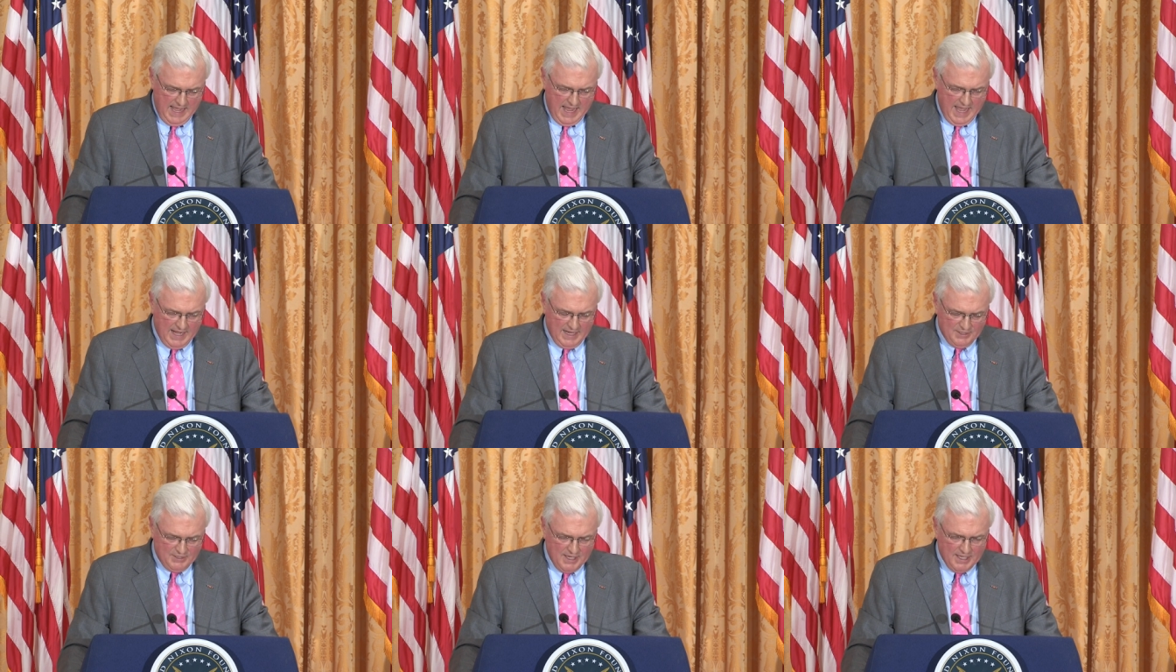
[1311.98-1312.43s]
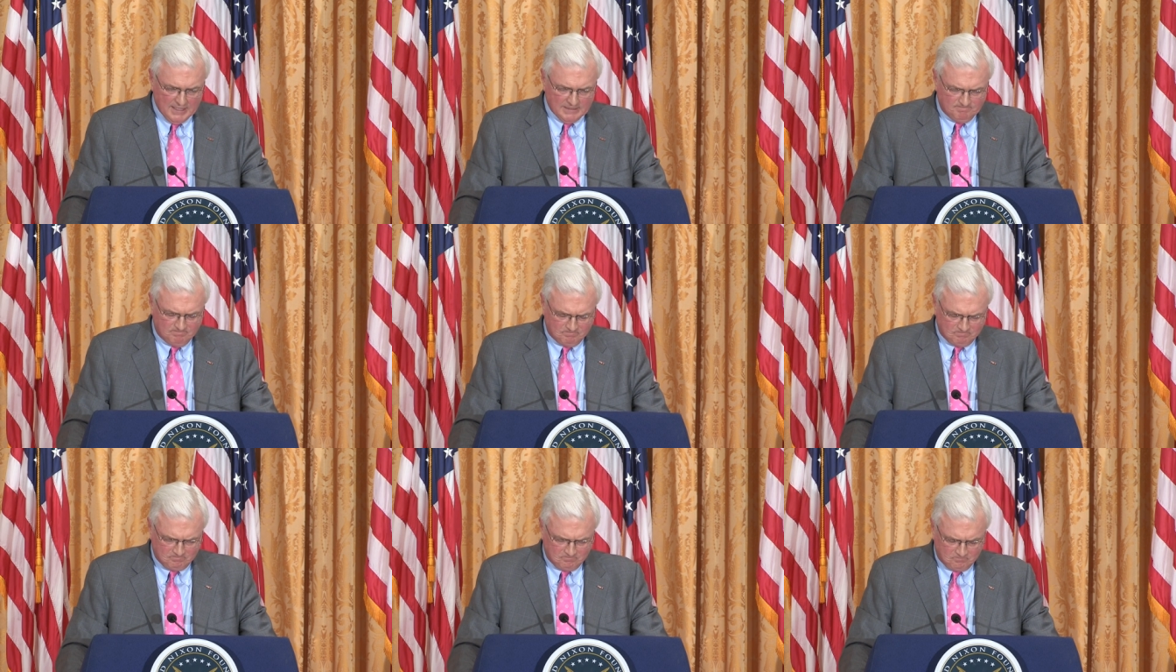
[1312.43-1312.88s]
And I
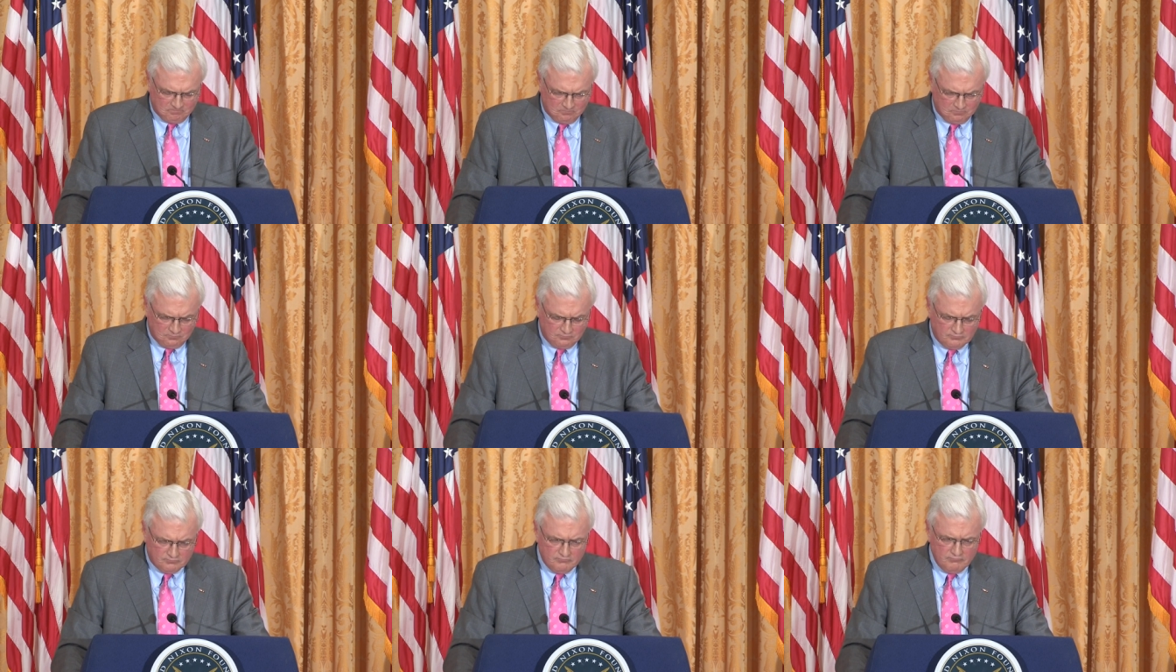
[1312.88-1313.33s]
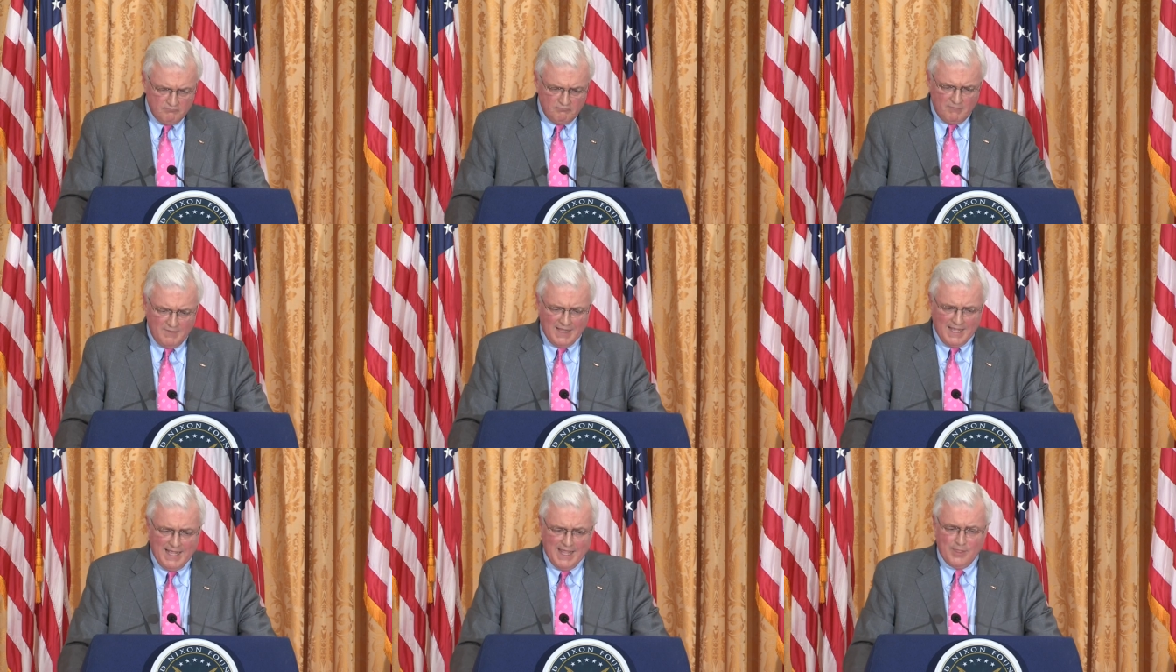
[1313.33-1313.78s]
did.
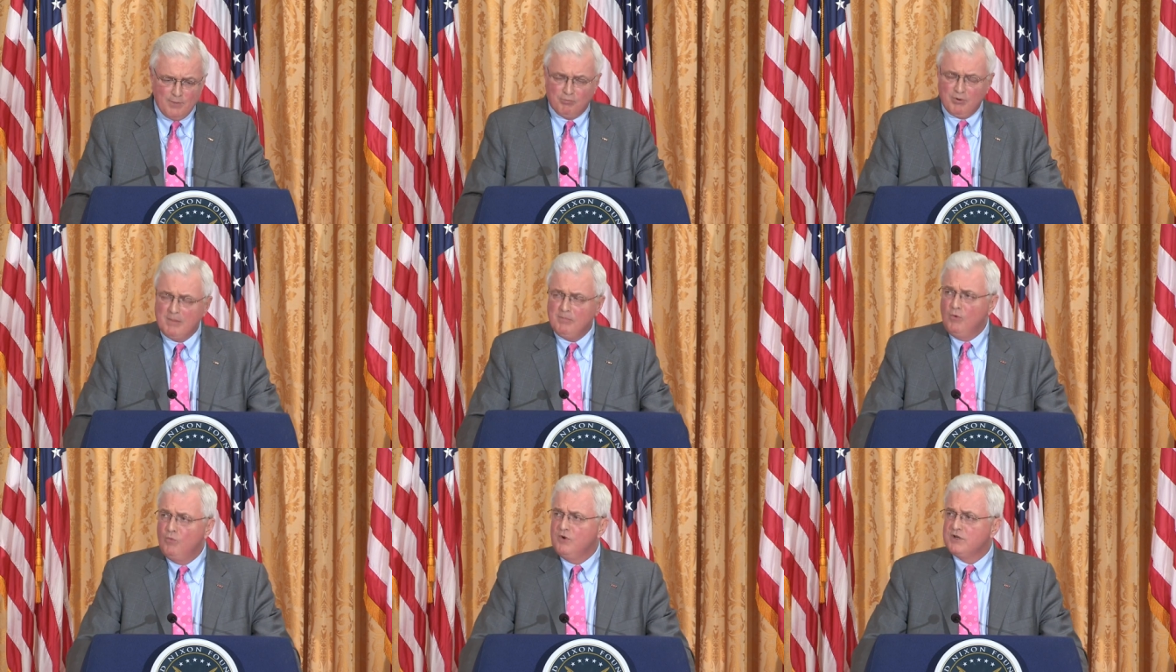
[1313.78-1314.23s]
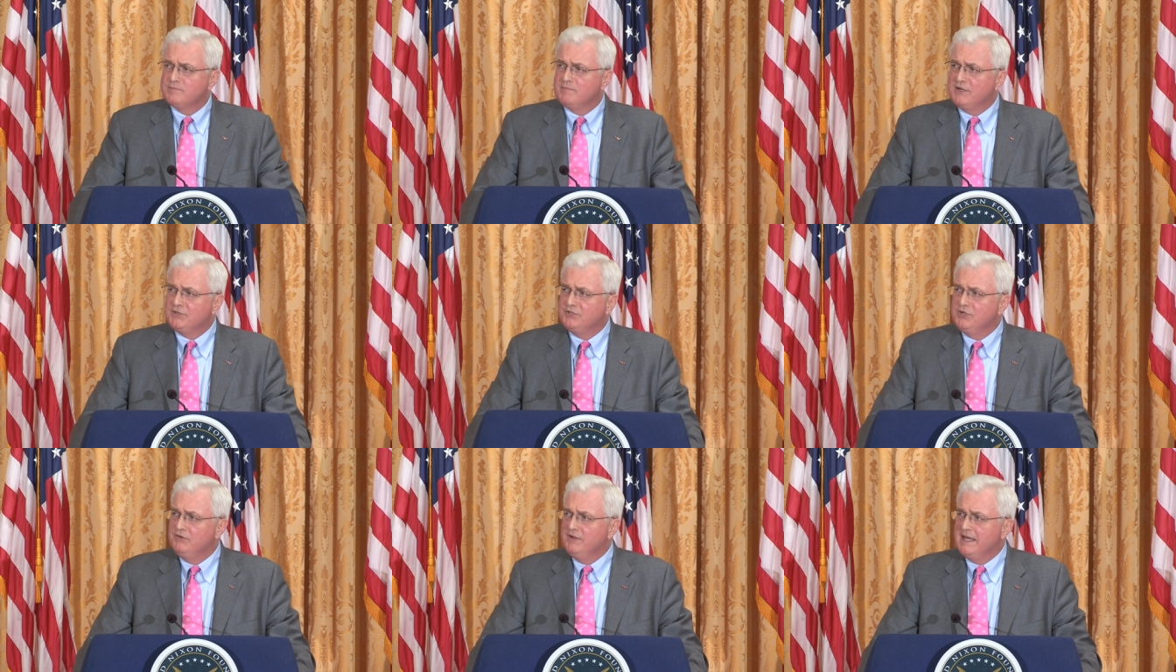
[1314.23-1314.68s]
And the problem was,
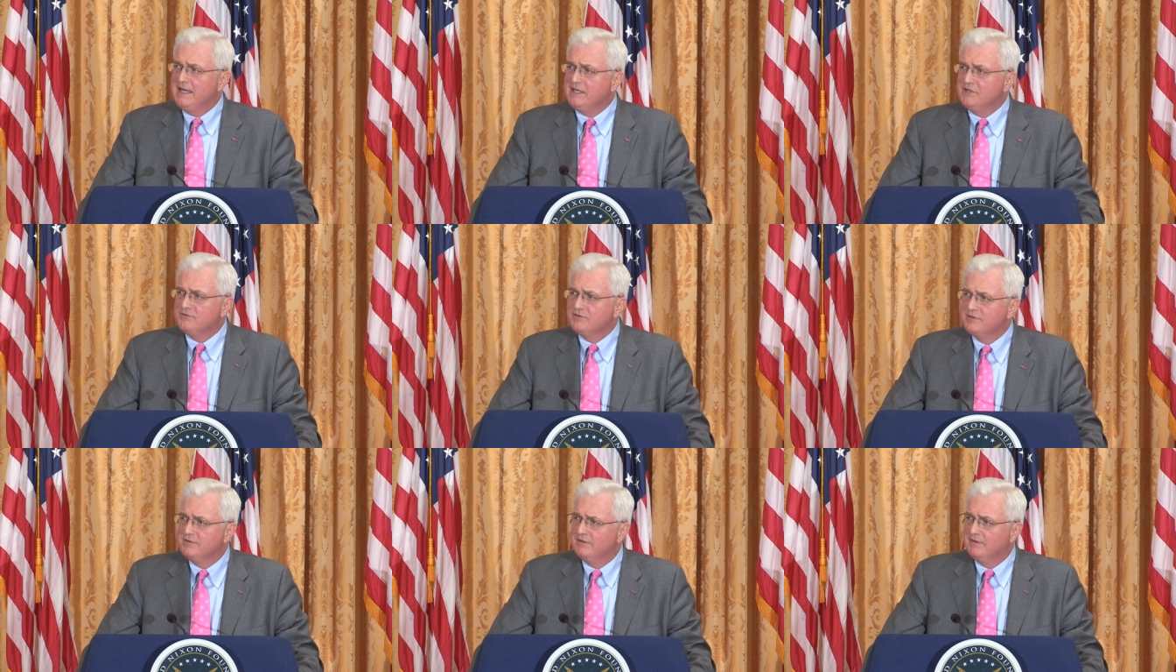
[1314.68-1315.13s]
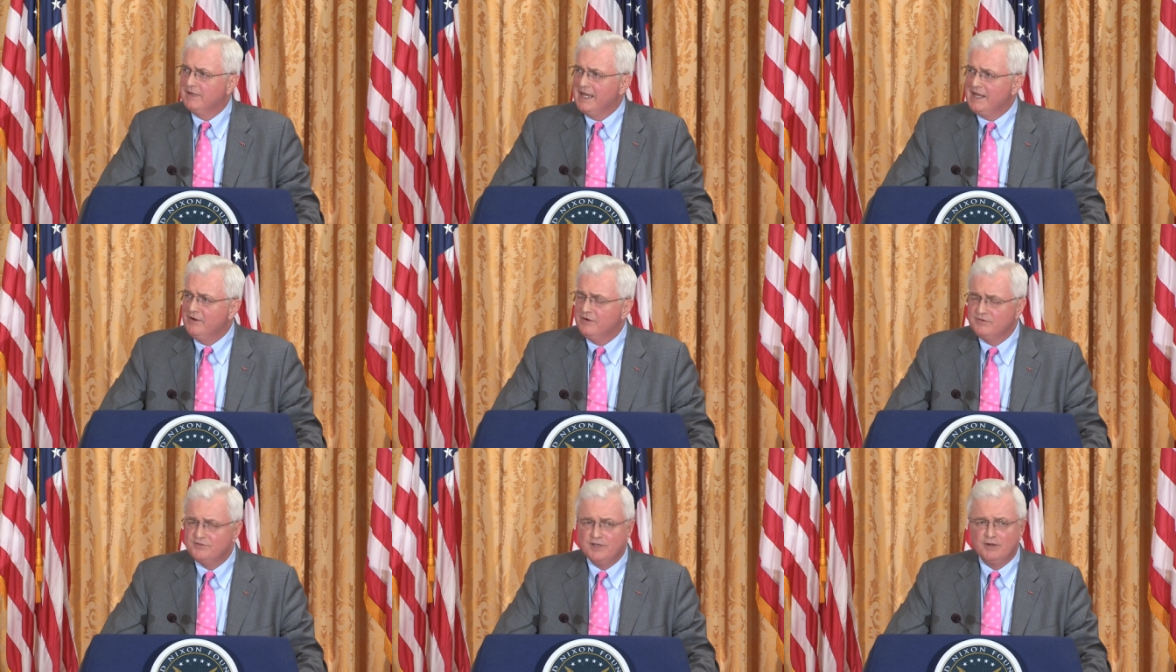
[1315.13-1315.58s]
but two days
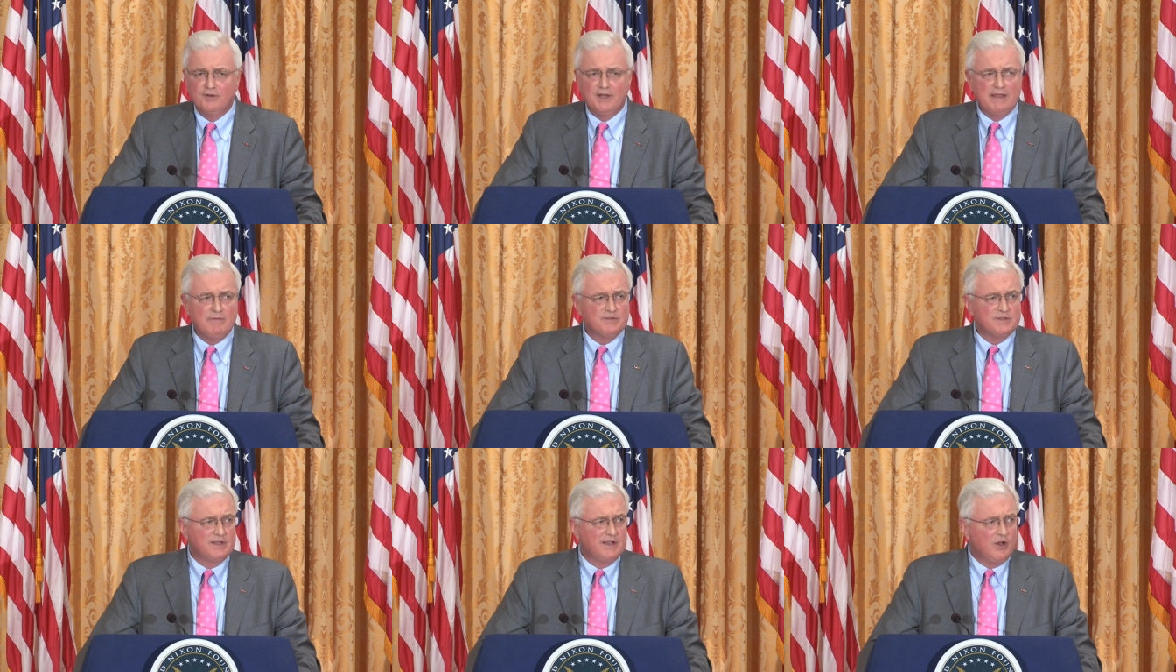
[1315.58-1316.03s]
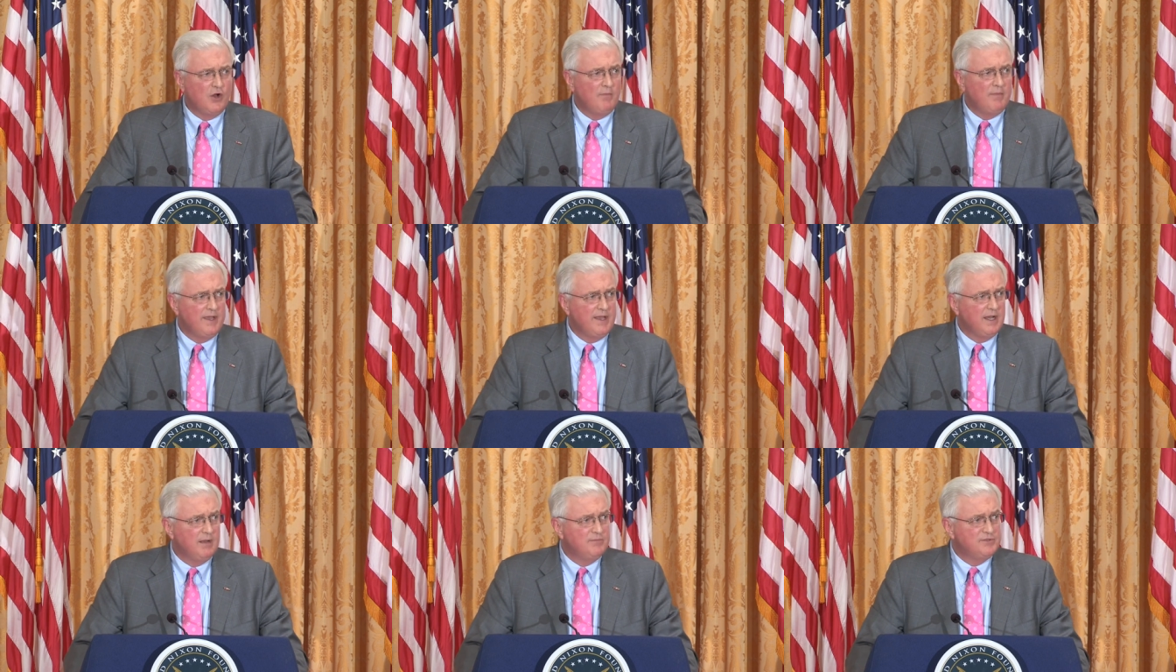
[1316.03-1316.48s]
later, General Davidson called
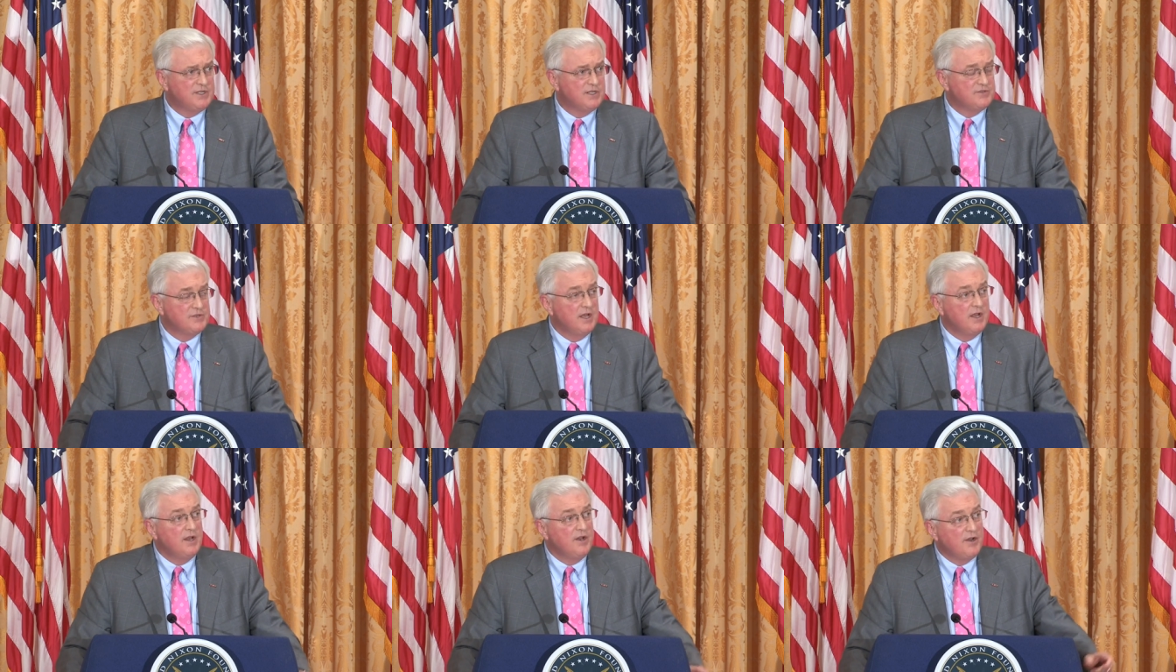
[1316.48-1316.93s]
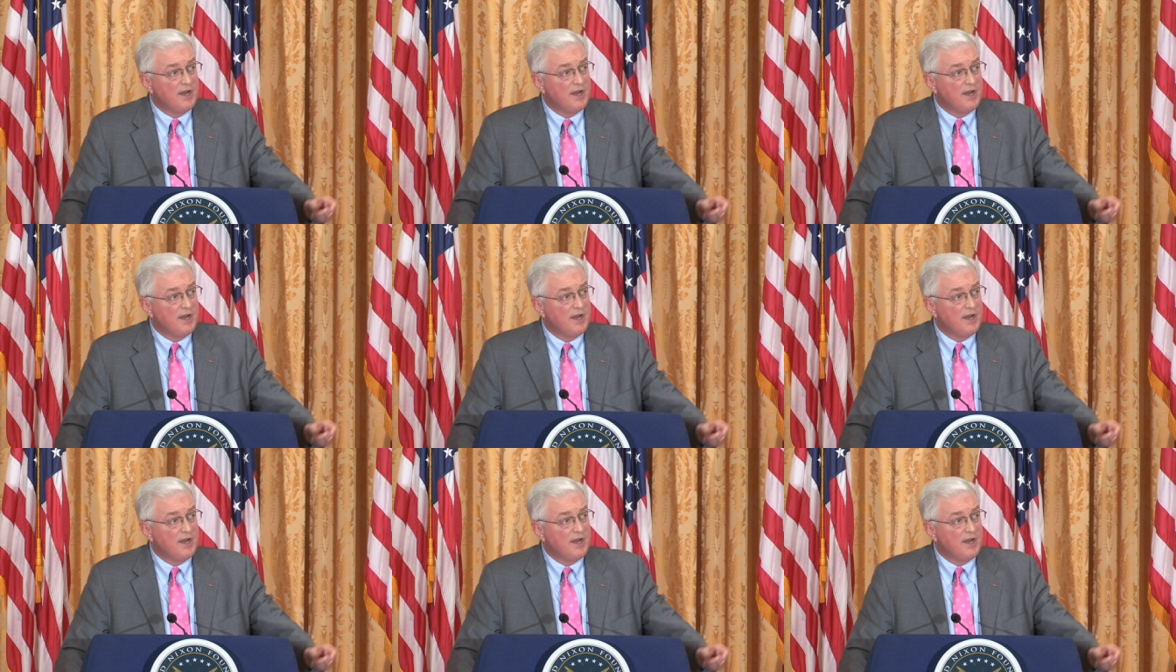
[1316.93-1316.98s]
me up and says,